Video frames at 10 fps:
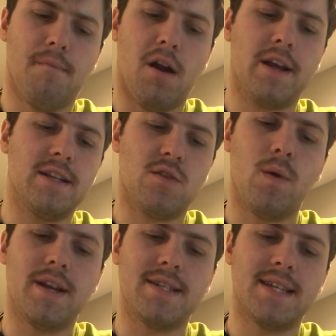Markate is
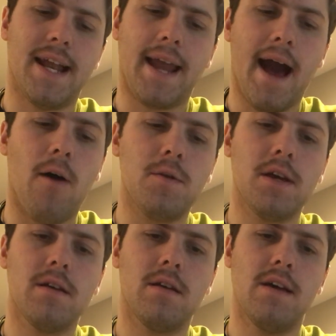going to send out
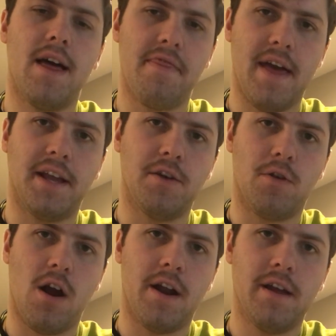a thank you
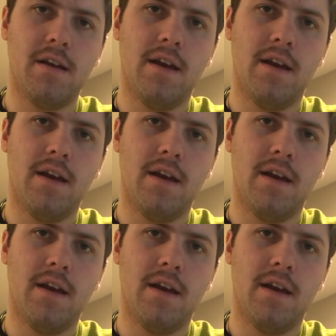card.